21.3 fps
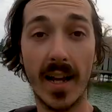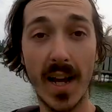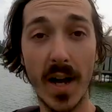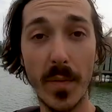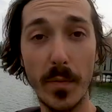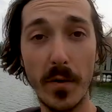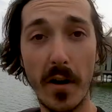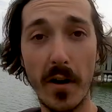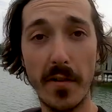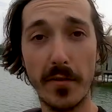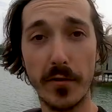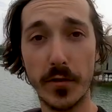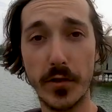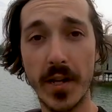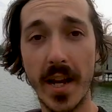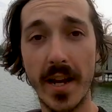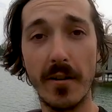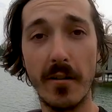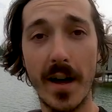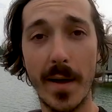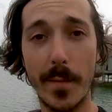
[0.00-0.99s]
a couple other
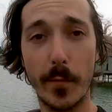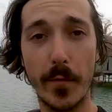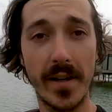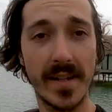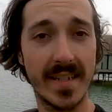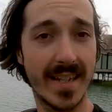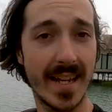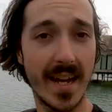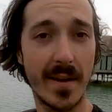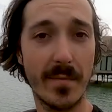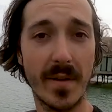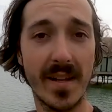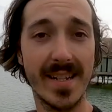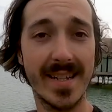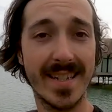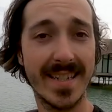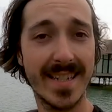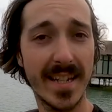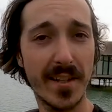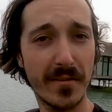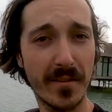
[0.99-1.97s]
channel upgrades that I'm
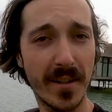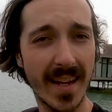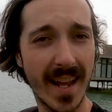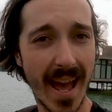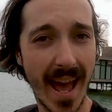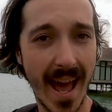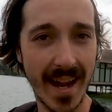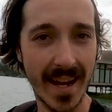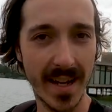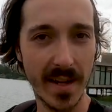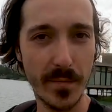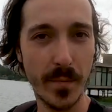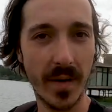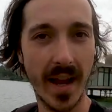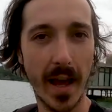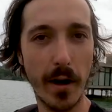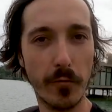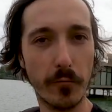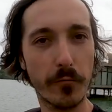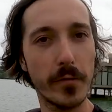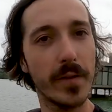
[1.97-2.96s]
considering adding, but
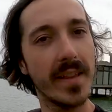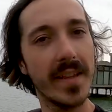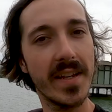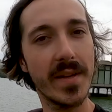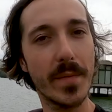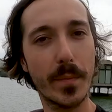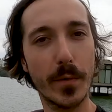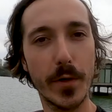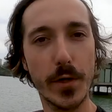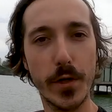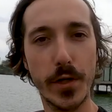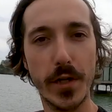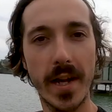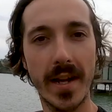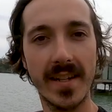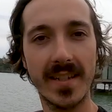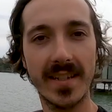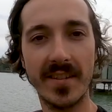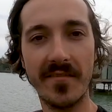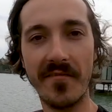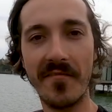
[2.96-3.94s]
I would really
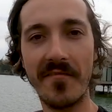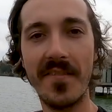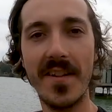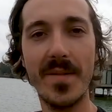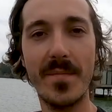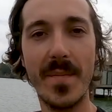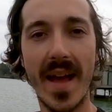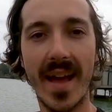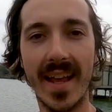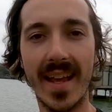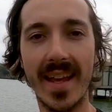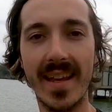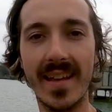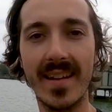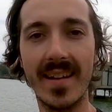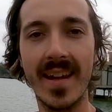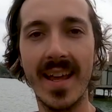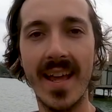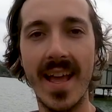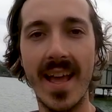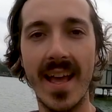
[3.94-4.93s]
appreciate some feedback
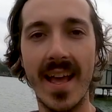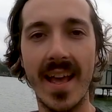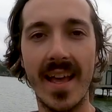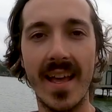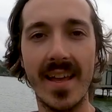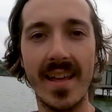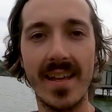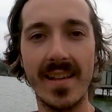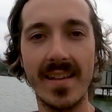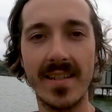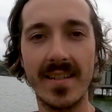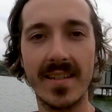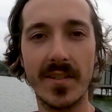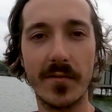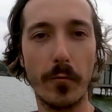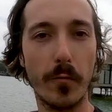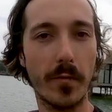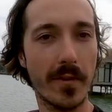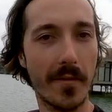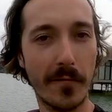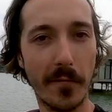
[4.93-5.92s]
in,
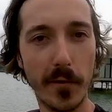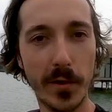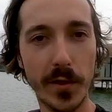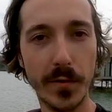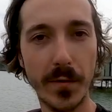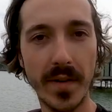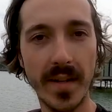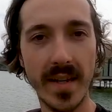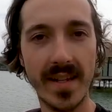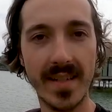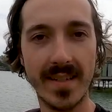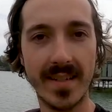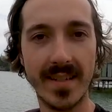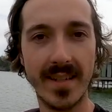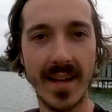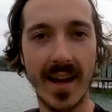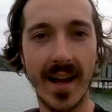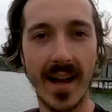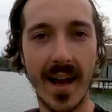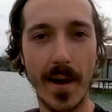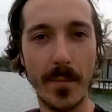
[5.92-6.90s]
is, well, the first one is
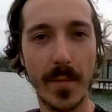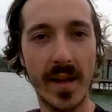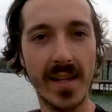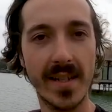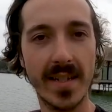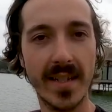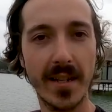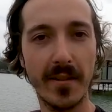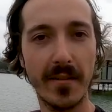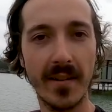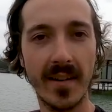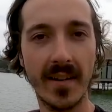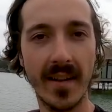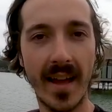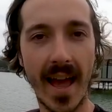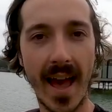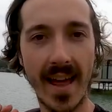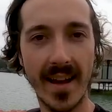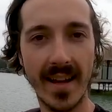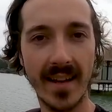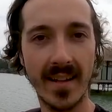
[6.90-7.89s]
I'm
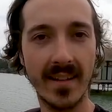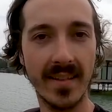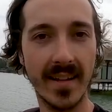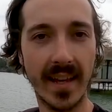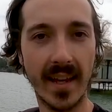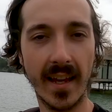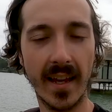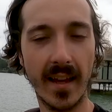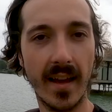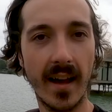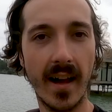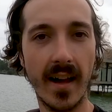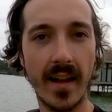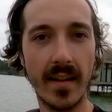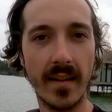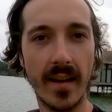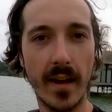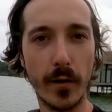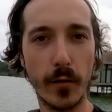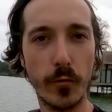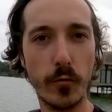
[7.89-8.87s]
considering adding like
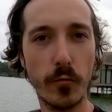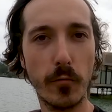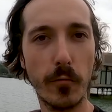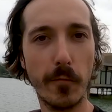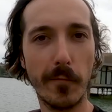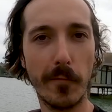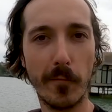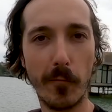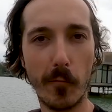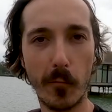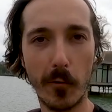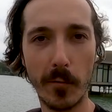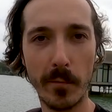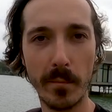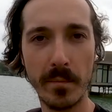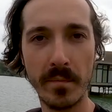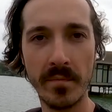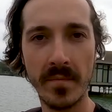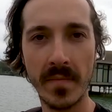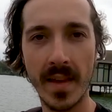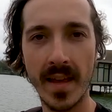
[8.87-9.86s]
a Google
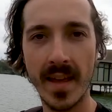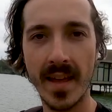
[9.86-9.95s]
form